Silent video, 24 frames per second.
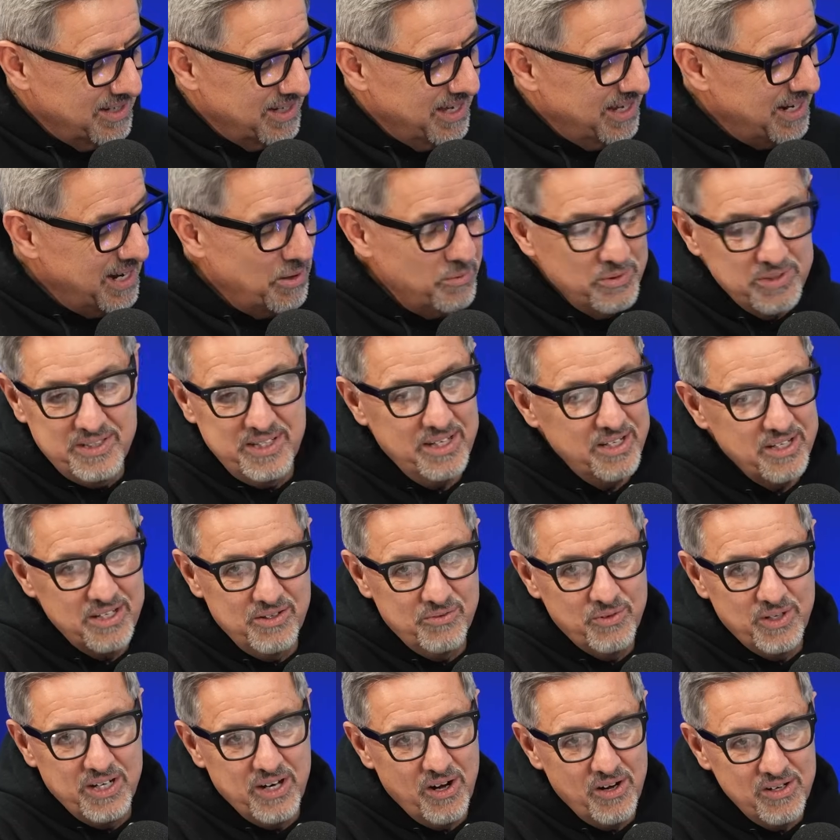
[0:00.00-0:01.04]
and I will tell you,
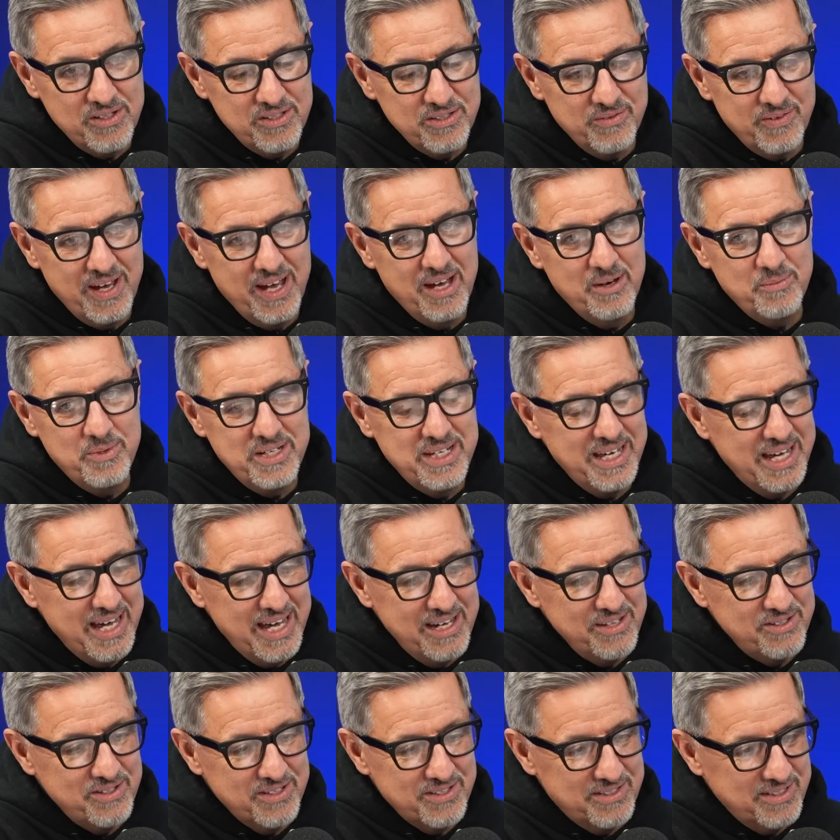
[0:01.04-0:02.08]
regardless of how many
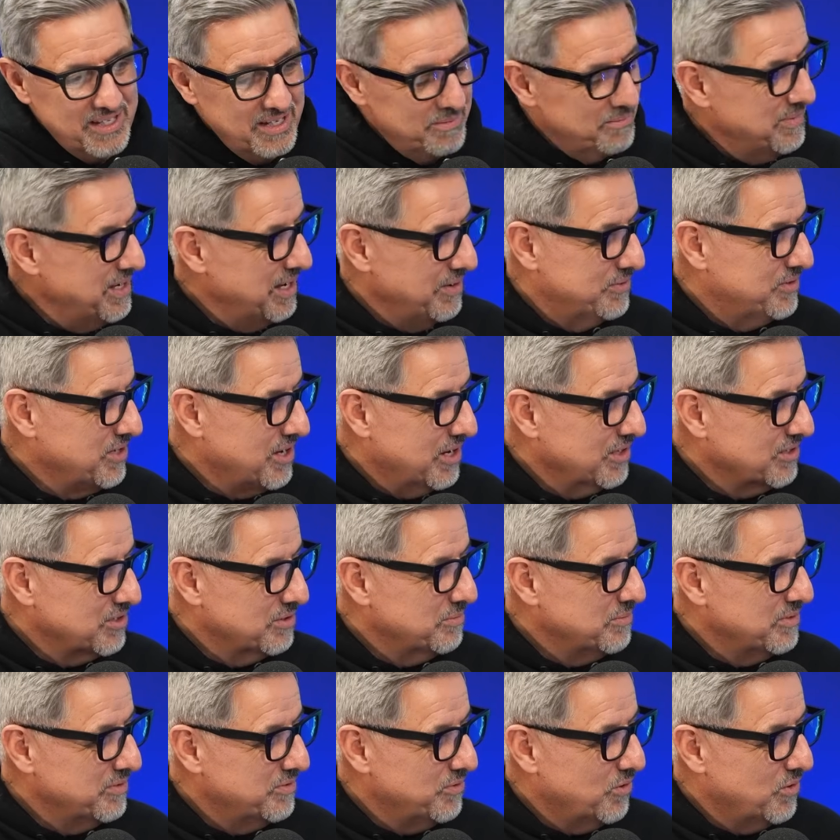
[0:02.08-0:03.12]
agents that may have talked to
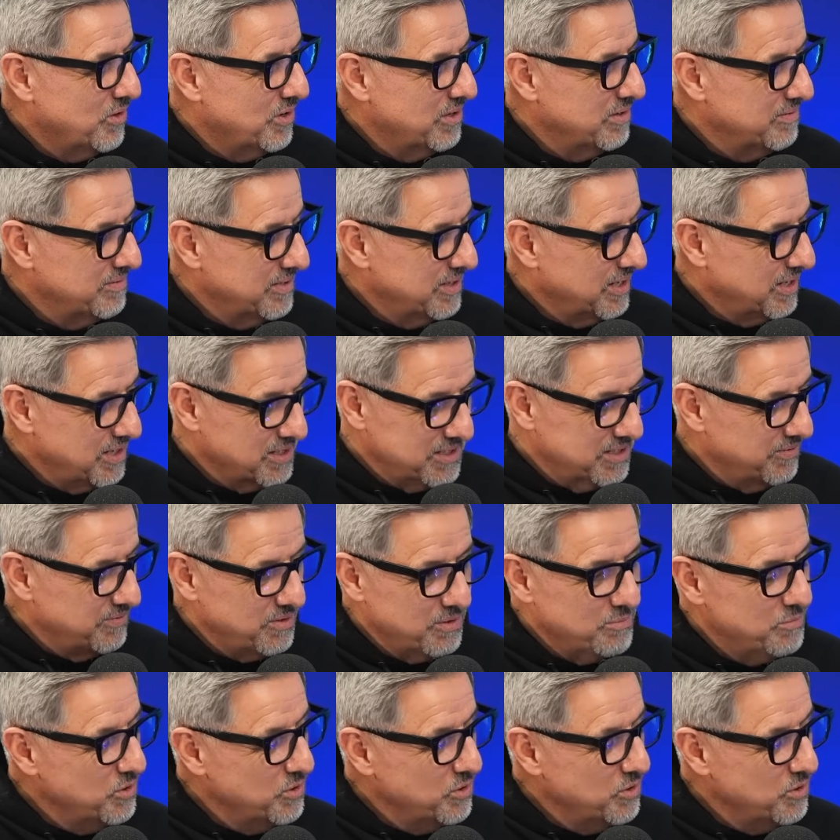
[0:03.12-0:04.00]
them before, because if they're